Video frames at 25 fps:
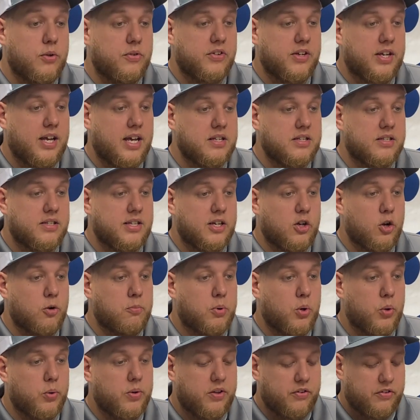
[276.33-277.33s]
using a
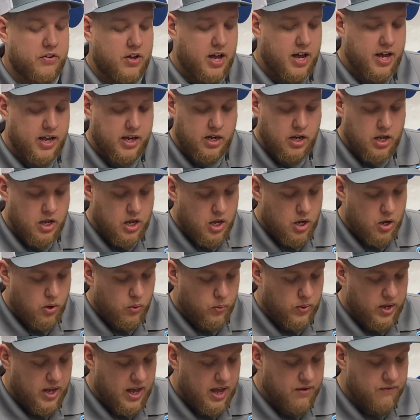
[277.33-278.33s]
single bolt design.
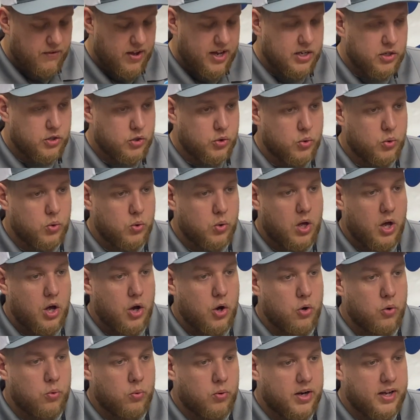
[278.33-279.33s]
We have a dual
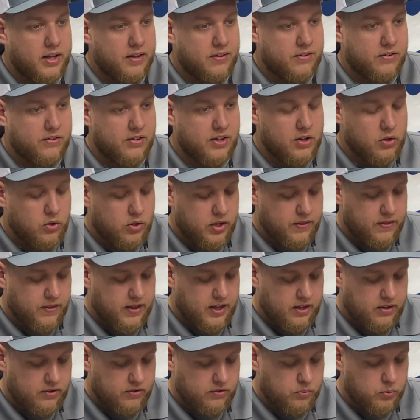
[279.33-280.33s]
O-ring seal
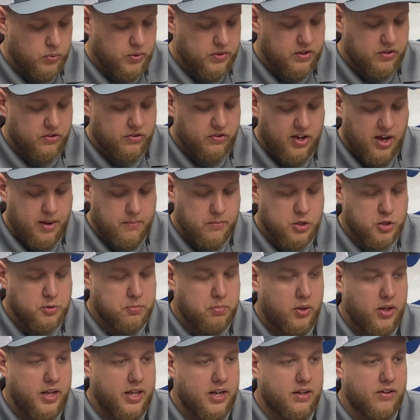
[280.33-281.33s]
in this with a
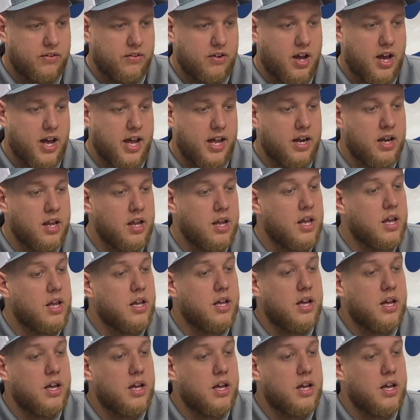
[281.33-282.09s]
sandwich plate design.